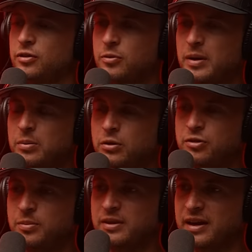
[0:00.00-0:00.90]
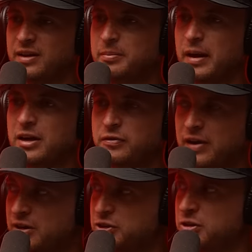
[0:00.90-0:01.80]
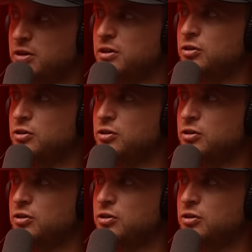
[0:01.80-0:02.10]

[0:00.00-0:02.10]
So by bullets, you mean like manufacturer?